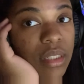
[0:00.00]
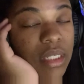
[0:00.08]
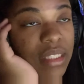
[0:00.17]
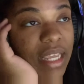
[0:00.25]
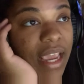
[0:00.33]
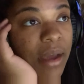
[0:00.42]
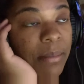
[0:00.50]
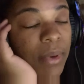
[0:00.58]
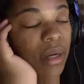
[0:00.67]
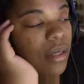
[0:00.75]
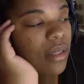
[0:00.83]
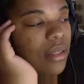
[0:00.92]
The damn,
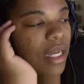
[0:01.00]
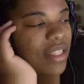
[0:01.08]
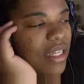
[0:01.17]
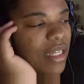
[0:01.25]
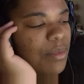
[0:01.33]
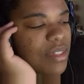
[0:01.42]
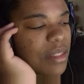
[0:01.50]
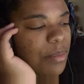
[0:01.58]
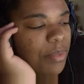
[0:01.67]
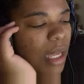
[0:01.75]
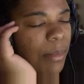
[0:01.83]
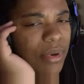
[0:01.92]
I think it was the
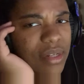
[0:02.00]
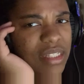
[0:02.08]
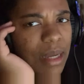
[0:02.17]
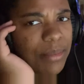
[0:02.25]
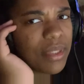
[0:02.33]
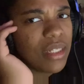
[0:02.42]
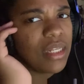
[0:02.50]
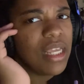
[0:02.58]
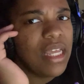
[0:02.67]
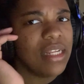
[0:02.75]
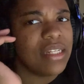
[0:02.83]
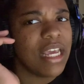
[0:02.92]
plumber or something,
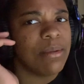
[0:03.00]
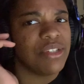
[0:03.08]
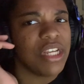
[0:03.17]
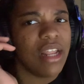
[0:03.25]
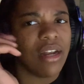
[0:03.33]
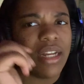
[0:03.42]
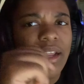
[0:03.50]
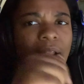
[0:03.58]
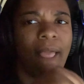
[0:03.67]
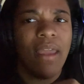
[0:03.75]
the damn janitor,